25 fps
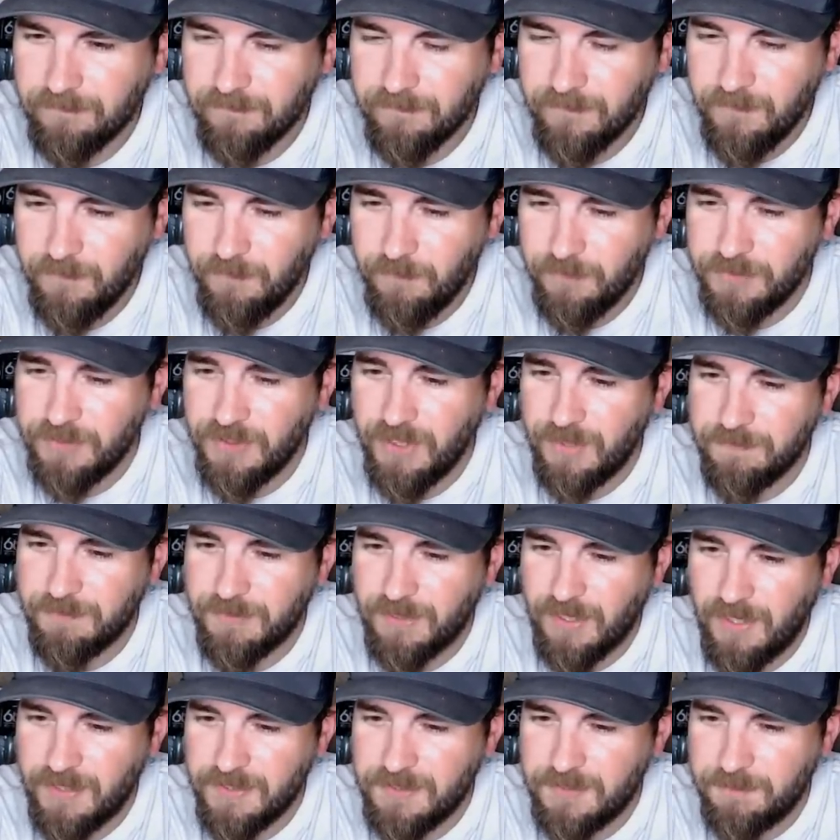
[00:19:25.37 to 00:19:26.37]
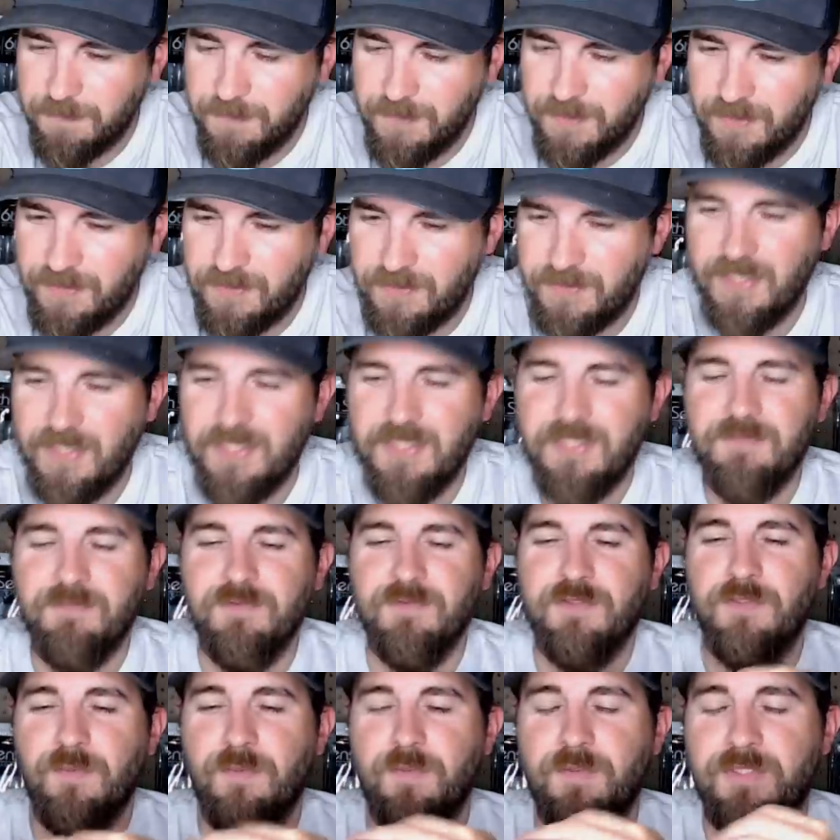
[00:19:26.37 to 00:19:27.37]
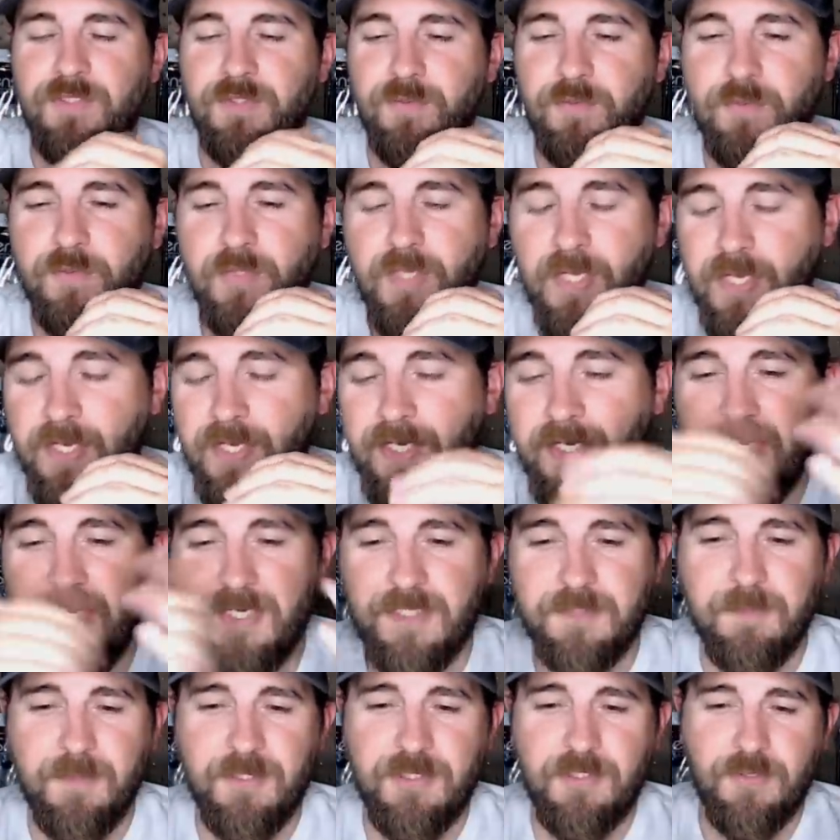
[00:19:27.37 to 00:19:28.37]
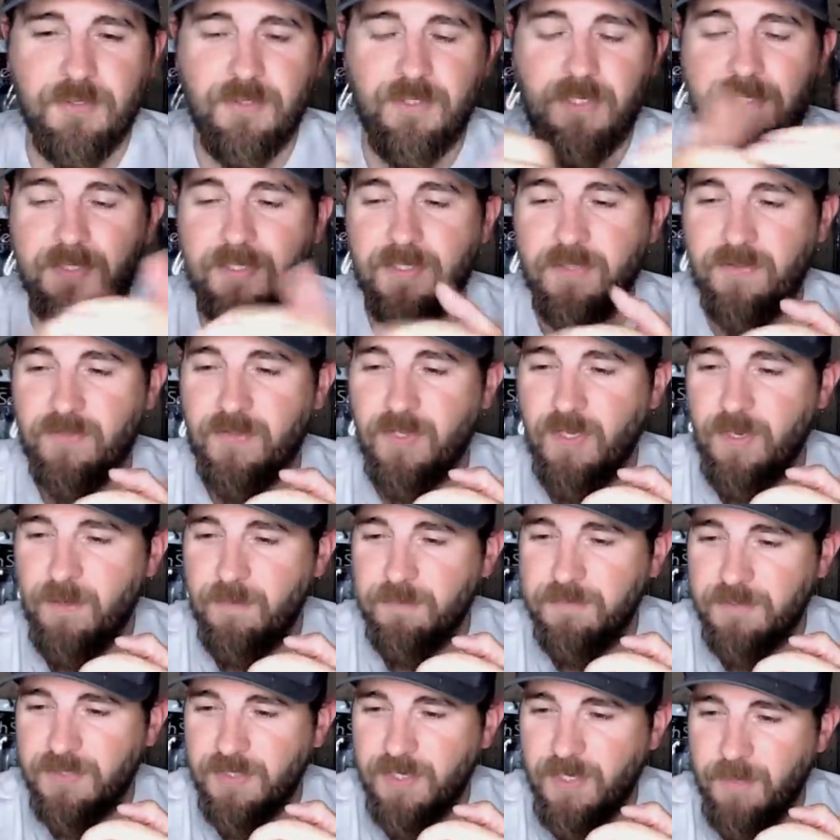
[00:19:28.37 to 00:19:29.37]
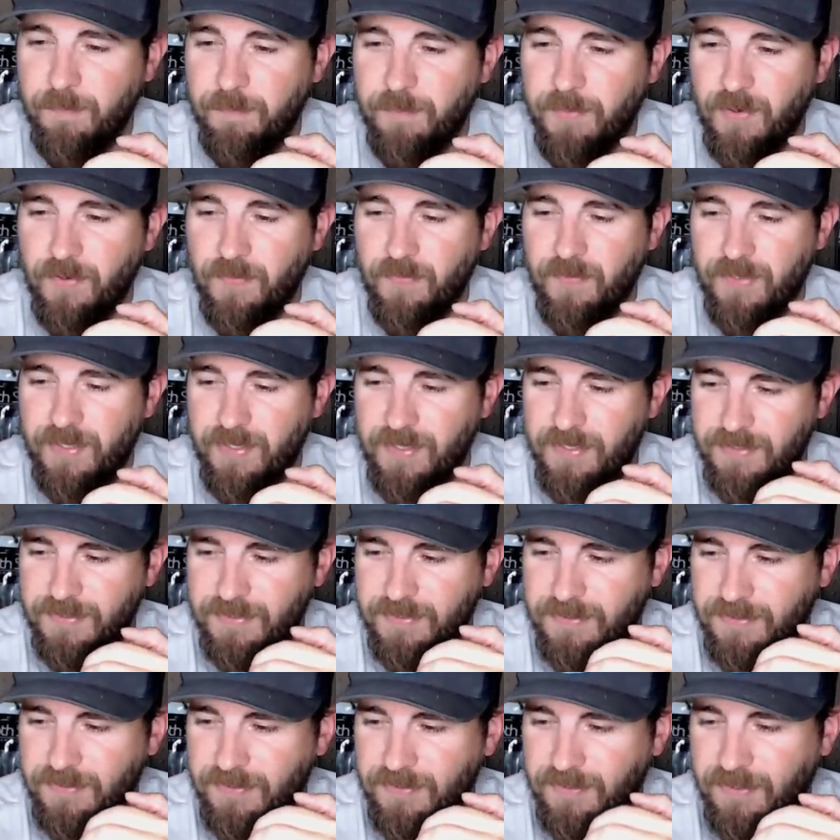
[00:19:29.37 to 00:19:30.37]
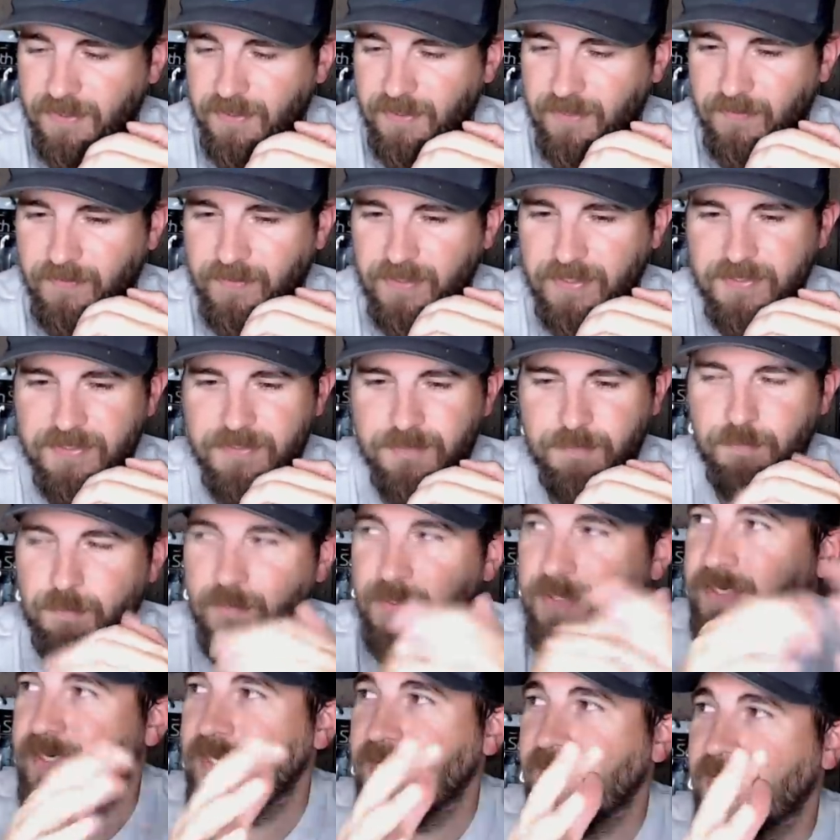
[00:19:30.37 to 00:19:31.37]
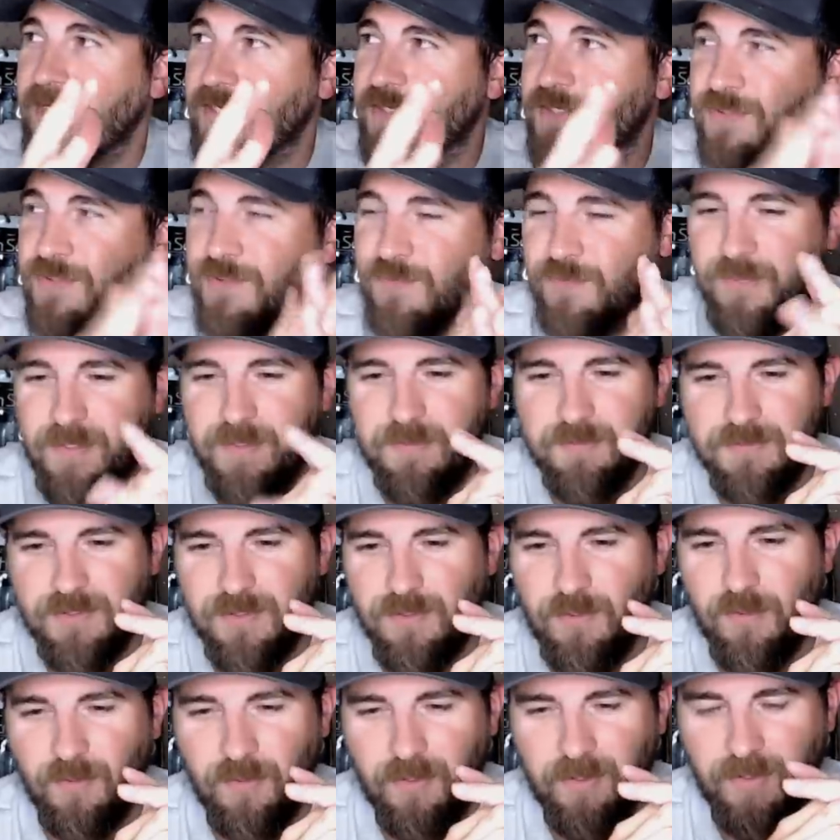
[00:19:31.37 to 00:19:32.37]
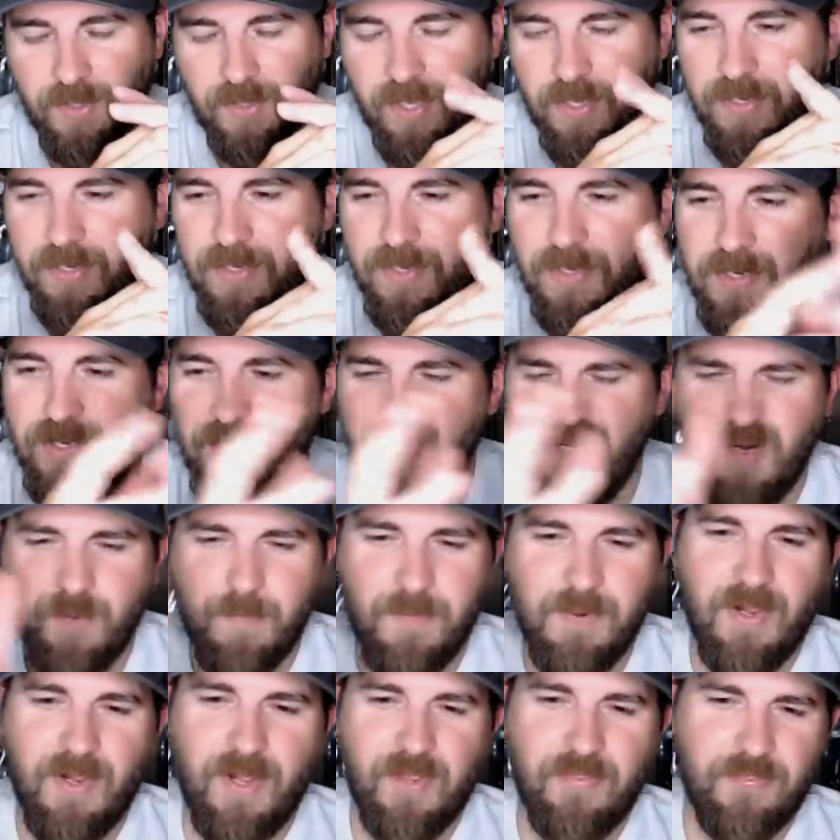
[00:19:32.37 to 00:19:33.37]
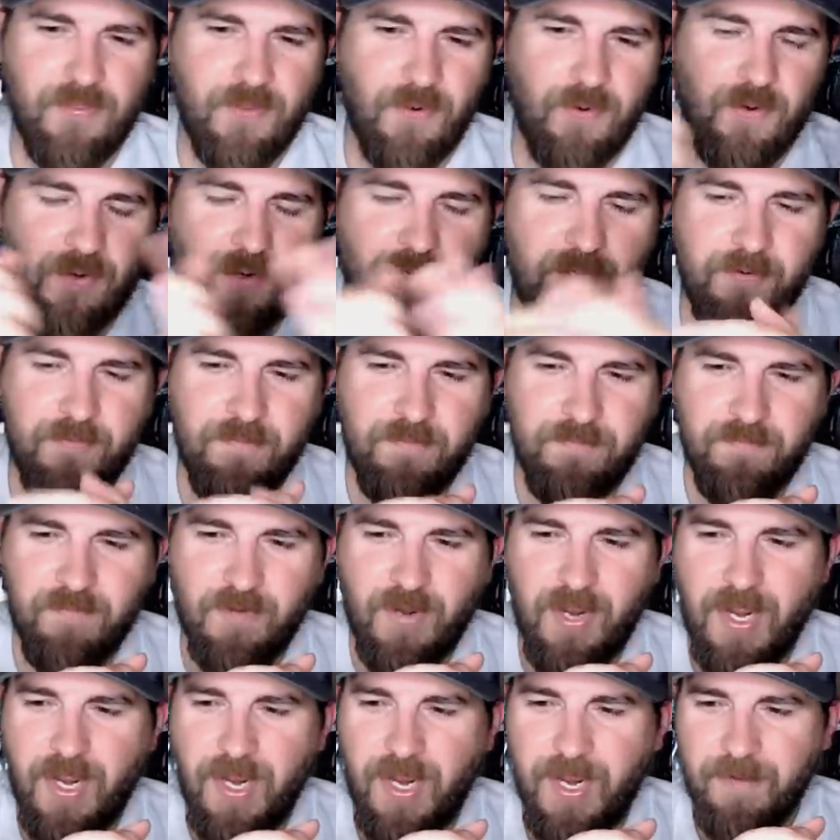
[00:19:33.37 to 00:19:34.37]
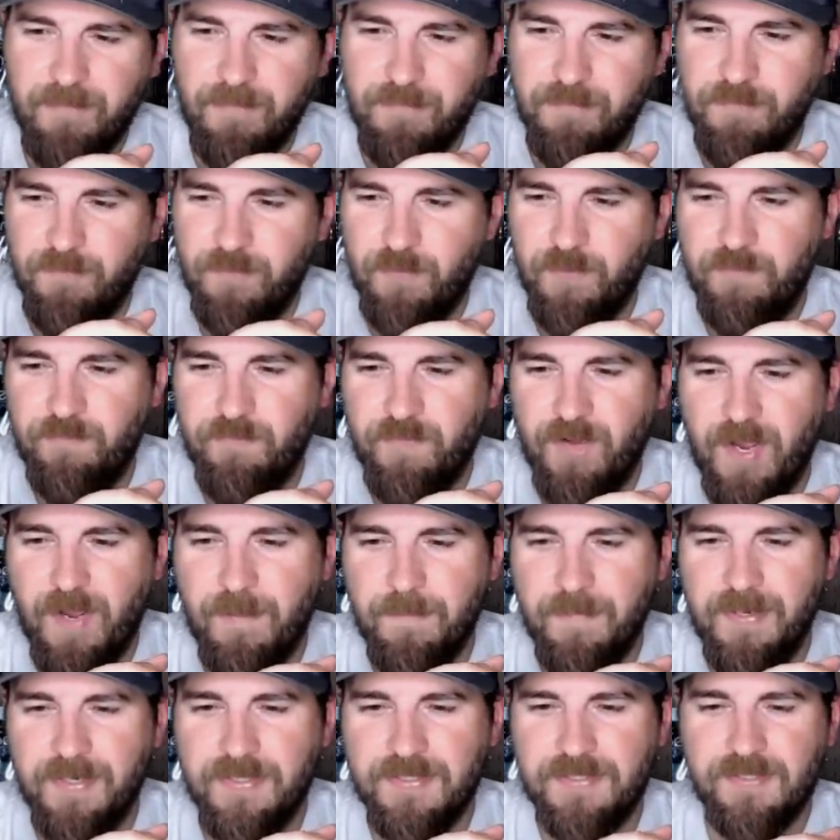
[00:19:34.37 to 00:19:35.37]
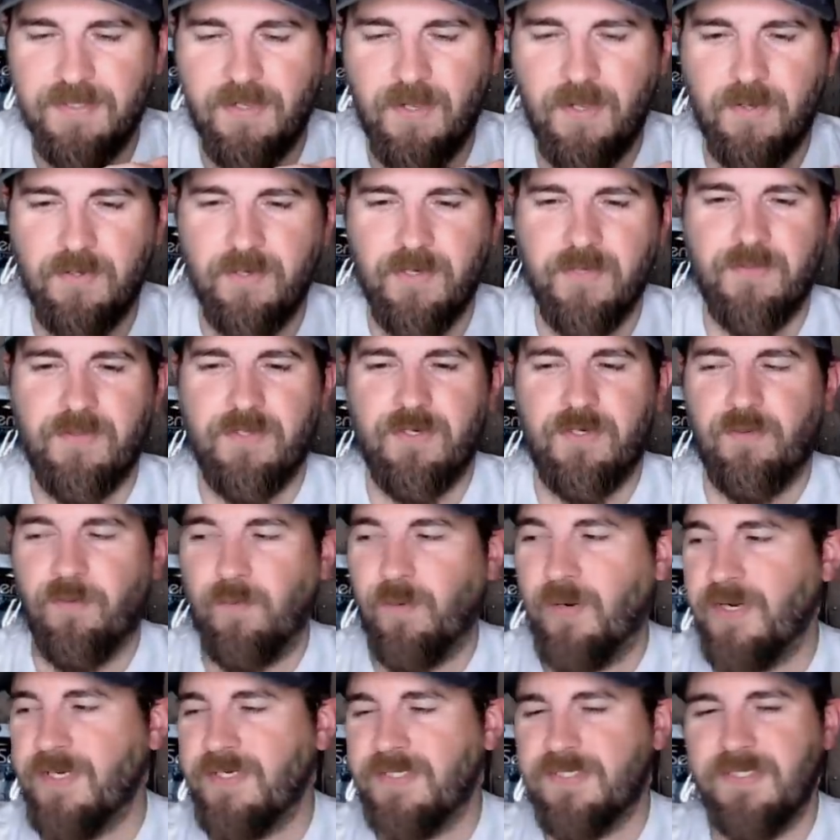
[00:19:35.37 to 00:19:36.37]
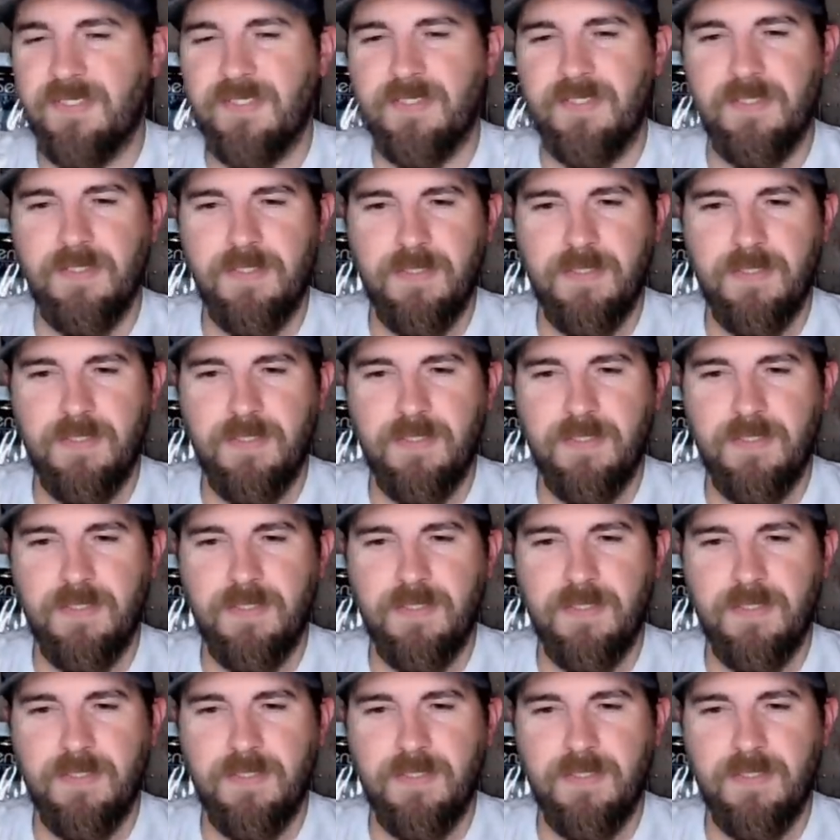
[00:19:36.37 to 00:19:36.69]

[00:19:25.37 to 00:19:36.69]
What's up, Todd Smith? Thanks for joining. So, guys, make sure you hit the thumbs up on this. These midday streams are only like, going to be like 35 to 45 minutes long. Nothing crazy.